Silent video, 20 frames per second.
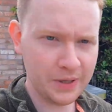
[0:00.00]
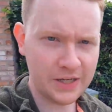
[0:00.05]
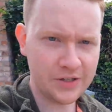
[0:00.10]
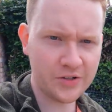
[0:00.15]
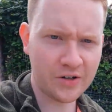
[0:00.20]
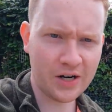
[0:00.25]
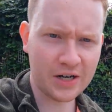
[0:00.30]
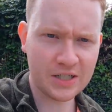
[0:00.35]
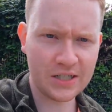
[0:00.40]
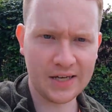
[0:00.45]
bees
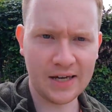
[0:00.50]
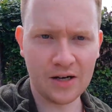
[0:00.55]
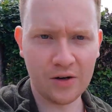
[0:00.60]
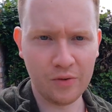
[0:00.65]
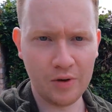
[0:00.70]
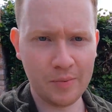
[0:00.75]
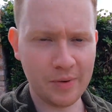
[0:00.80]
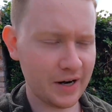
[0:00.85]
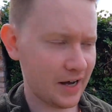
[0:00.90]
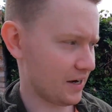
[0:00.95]
are actually getting a
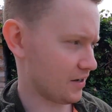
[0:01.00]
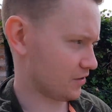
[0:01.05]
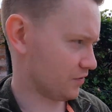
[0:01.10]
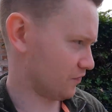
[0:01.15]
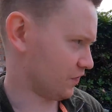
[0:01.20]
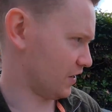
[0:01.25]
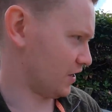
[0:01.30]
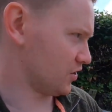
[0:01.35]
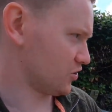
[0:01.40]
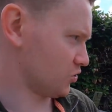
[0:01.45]
wee bit
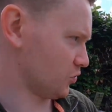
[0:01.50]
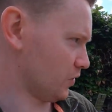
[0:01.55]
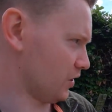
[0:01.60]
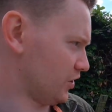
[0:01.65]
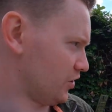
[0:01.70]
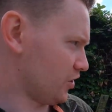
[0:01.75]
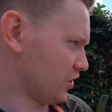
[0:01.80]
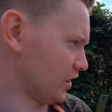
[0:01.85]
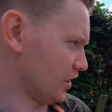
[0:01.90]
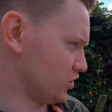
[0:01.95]
active there, so
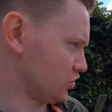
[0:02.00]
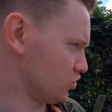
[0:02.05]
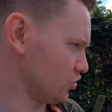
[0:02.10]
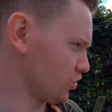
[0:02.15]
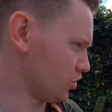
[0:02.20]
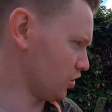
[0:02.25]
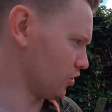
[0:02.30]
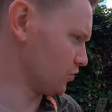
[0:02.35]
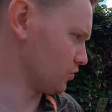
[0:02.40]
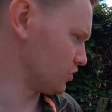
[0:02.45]
I'll not get
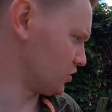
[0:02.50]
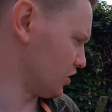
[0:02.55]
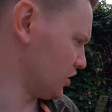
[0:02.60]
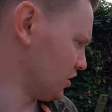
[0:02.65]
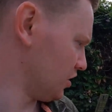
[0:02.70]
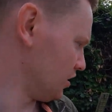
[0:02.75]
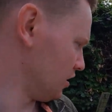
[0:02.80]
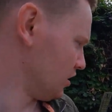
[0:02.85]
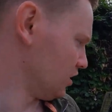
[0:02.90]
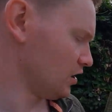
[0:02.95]
too close,
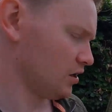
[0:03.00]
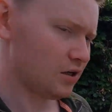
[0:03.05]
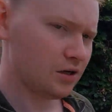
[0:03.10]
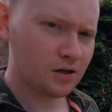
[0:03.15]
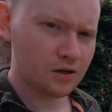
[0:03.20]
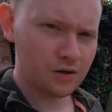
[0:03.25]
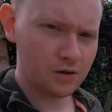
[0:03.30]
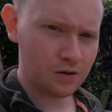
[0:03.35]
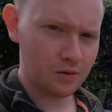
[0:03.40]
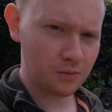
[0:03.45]

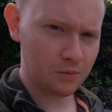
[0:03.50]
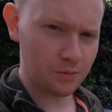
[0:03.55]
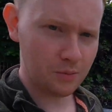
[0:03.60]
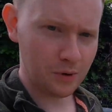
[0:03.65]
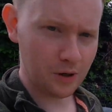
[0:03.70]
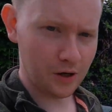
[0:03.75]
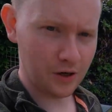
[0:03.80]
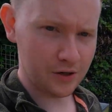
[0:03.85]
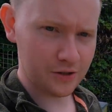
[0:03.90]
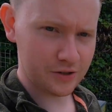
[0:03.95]

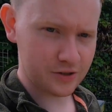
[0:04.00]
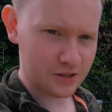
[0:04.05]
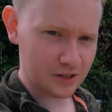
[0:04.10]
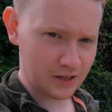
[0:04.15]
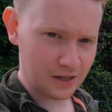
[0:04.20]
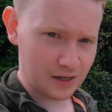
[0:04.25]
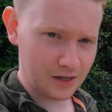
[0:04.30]
but